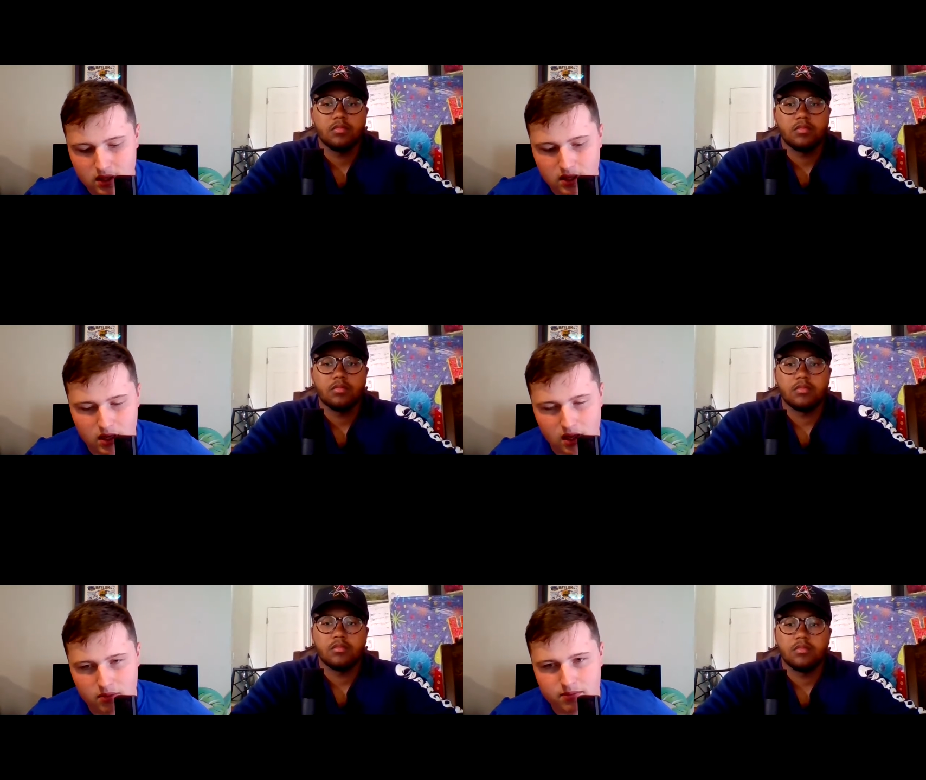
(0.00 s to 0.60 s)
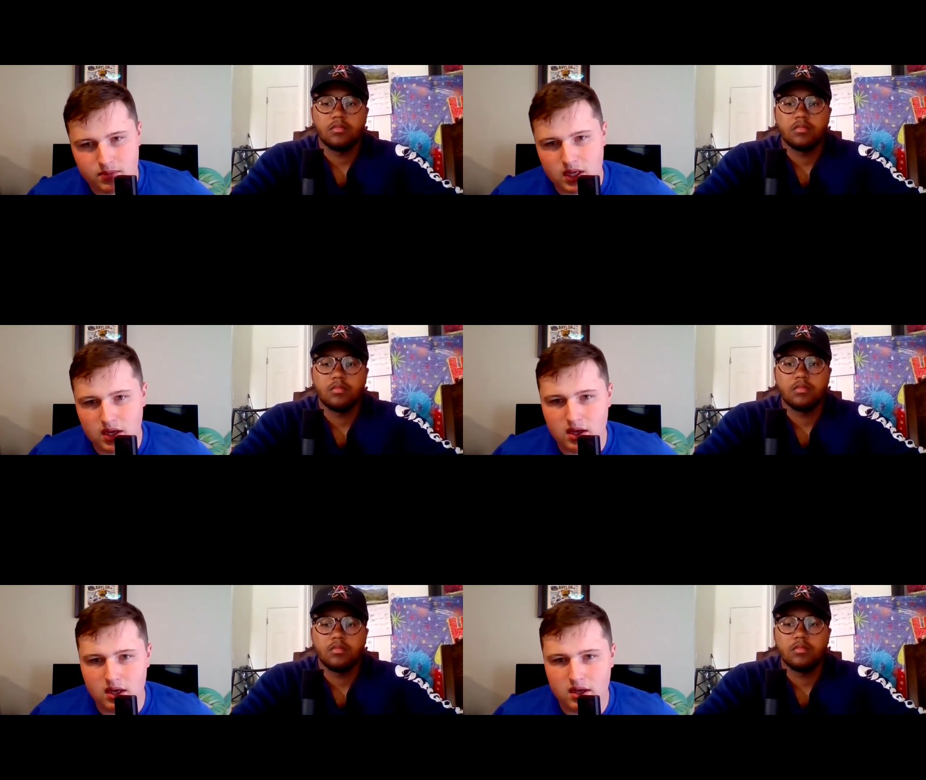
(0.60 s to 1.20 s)
Speaker 1: Um,
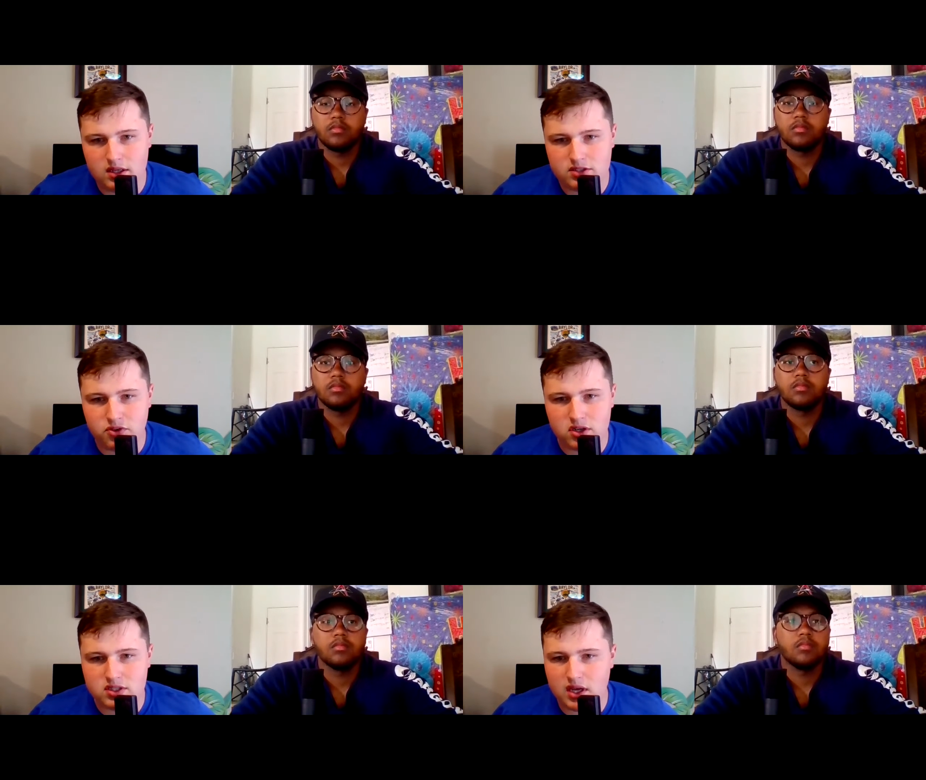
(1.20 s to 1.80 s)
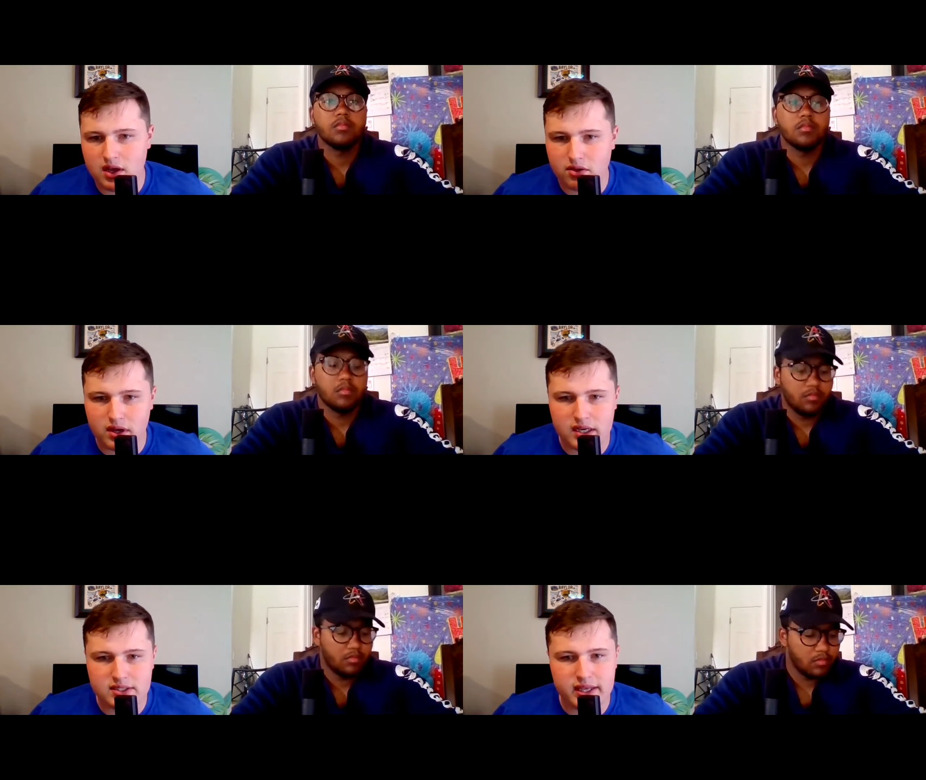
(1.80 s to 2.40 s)
uh, as far as the
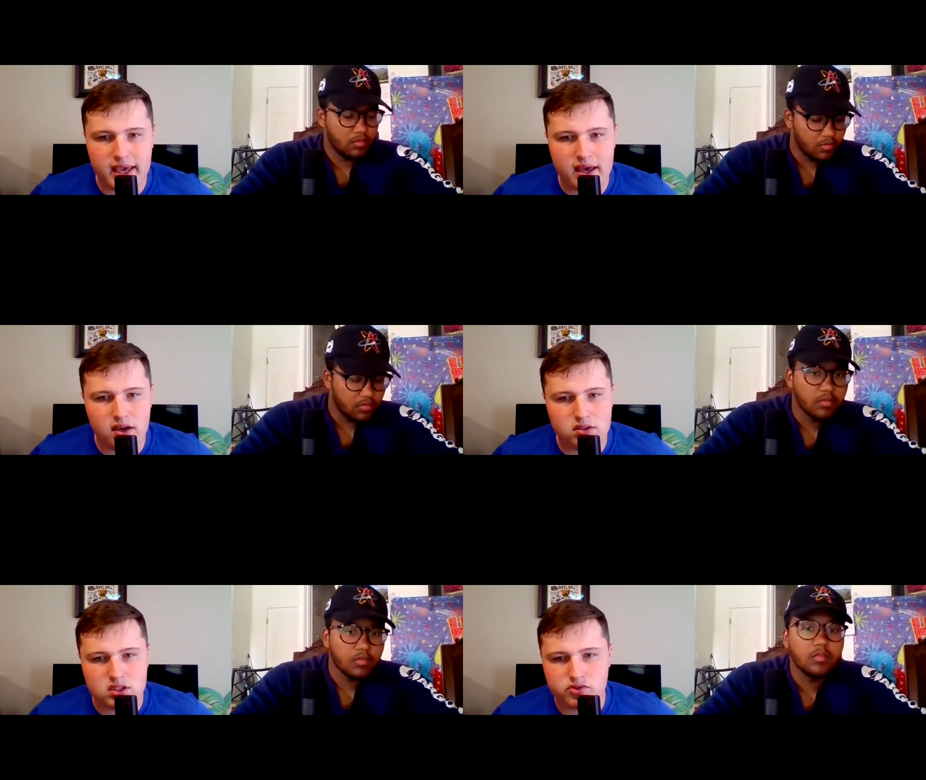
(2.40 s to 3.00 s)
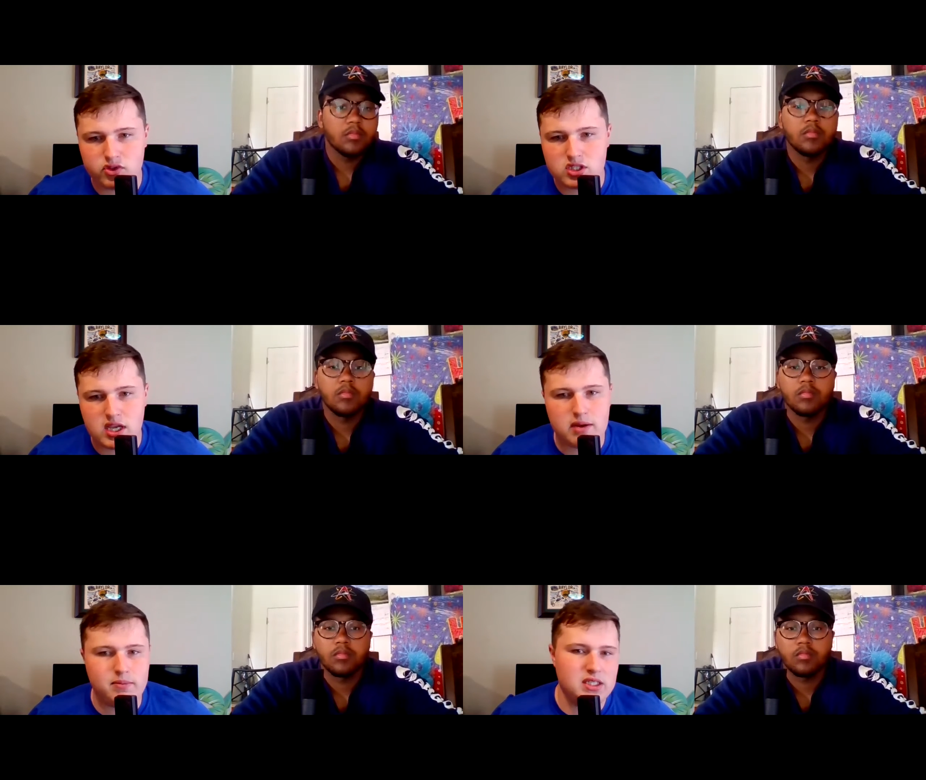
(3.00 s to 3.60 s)
other guys that he had on his first
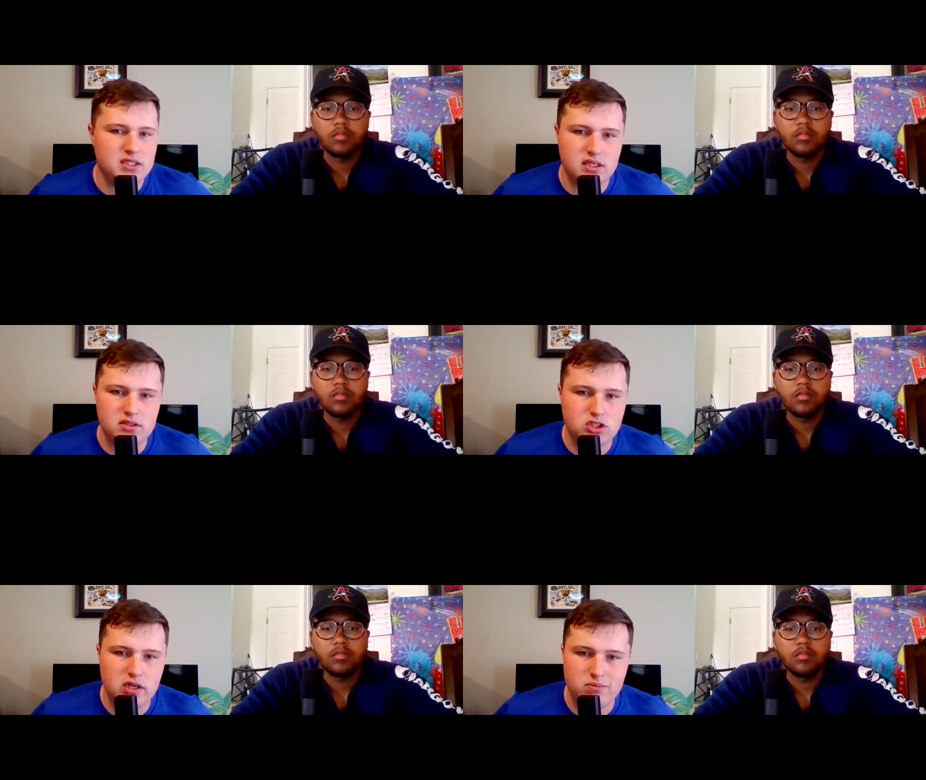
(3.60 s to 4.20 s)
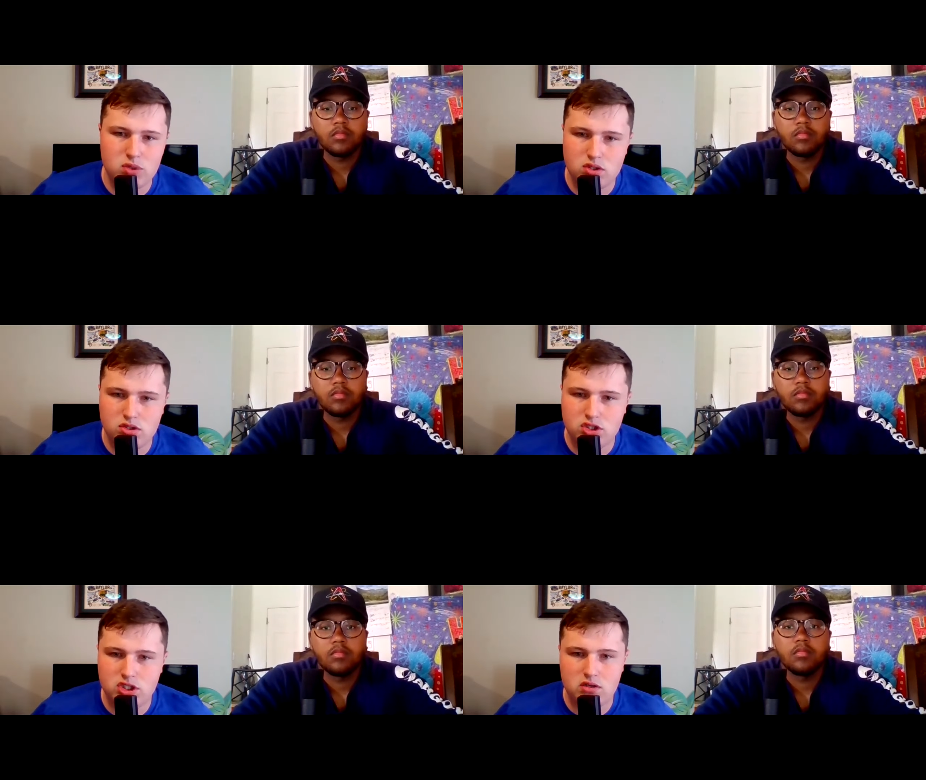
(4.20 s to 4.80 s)
time, Isaiah
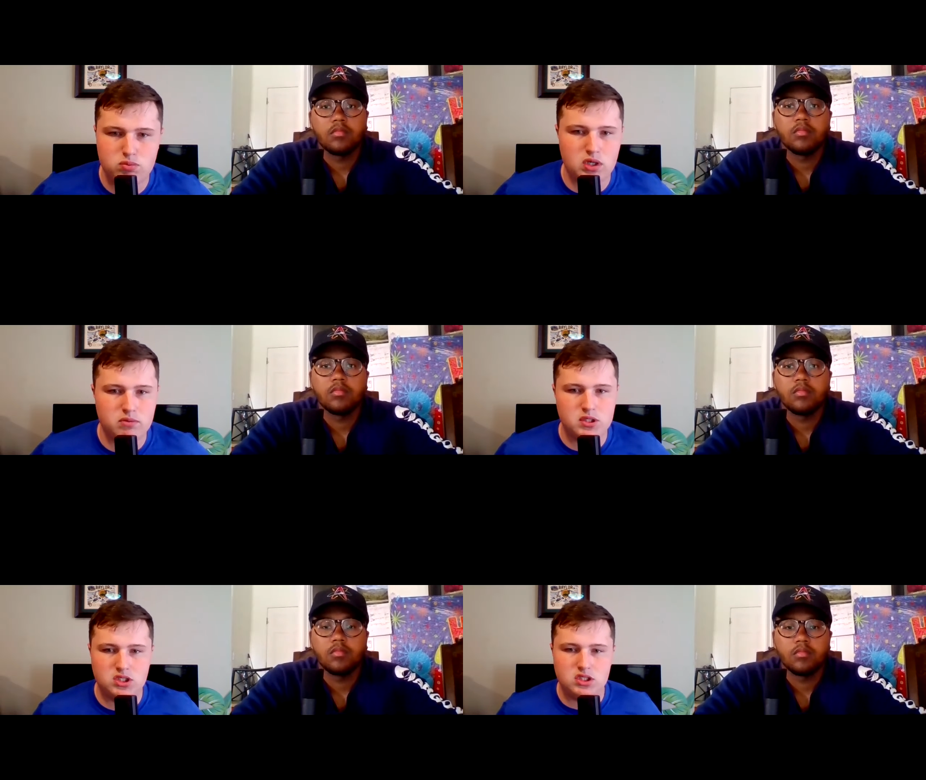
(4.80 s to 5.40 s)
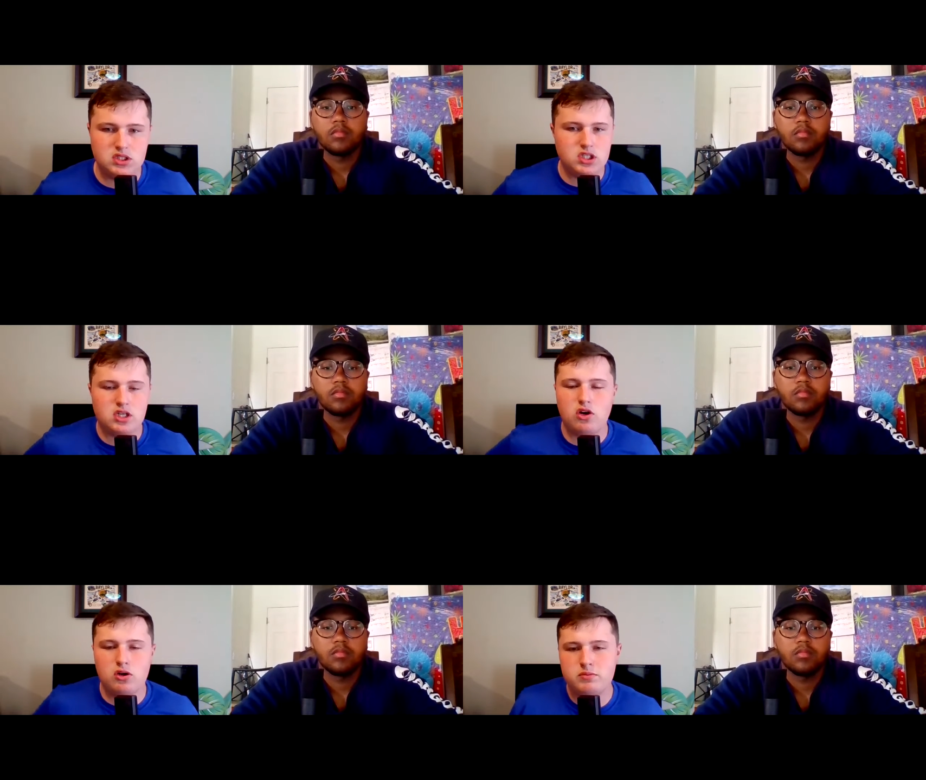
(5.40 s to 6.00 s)
Chambers, Jared Brinkman,
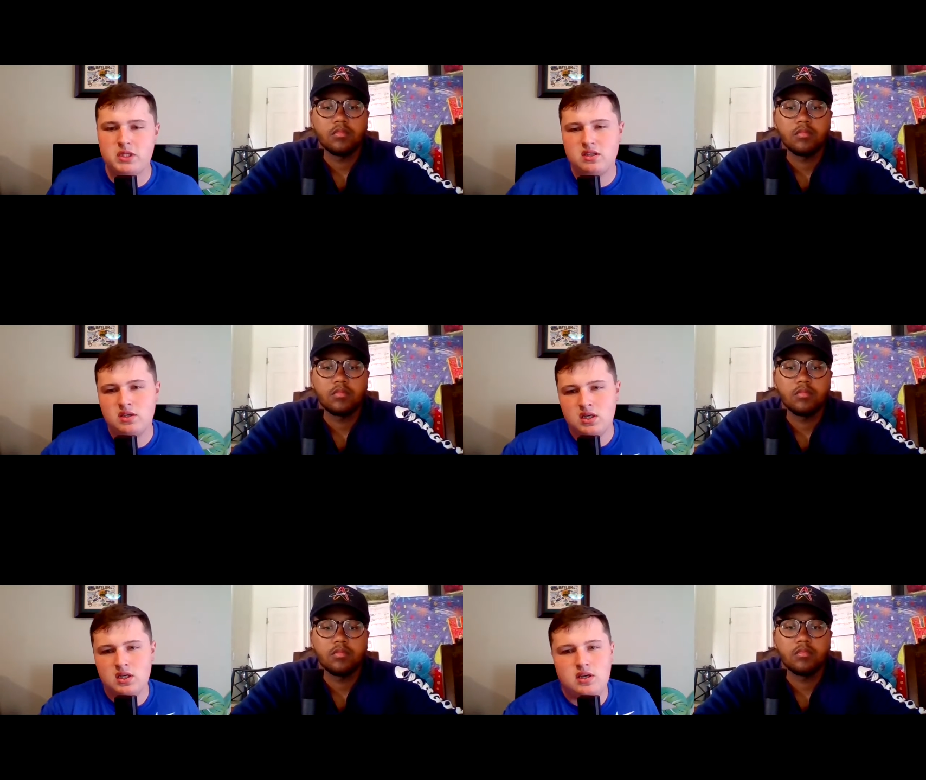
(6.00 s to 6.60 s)
DJ Coleman,